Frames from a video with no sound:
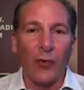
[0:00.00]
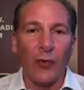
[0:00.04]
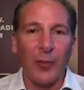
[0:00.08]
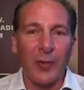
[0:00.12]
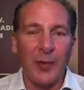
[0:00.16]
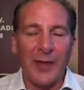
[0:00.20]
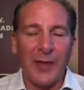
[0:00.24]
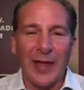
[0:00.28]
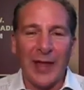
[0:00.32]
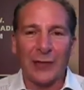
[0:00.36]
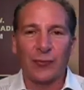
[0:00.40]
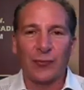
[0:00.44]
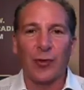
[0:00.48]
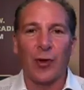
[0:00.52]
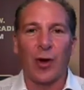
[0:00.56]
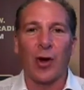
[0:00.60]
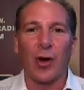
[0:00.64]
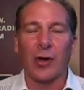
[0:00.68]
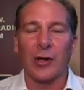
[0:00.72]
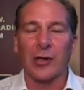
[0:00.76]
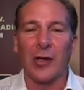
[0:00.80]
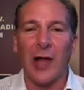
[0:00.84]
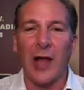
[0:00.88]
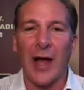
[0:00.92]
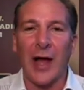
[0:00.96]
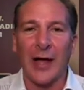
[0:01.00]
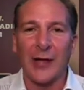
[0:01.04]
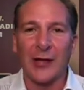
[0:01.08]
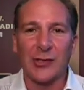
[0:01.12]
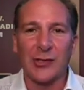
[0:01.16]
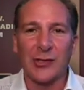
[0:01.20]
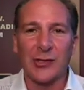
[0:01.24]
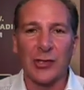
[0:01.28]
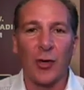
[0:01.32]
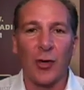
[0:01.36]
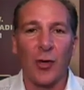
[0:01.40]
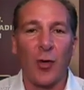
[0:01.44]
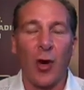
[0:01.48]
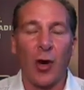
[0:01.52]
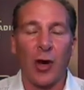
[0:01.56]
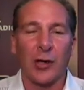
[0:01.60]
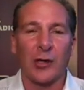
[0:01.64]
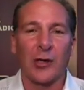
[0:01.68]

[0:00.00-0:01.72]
I mean, that's what our clients, our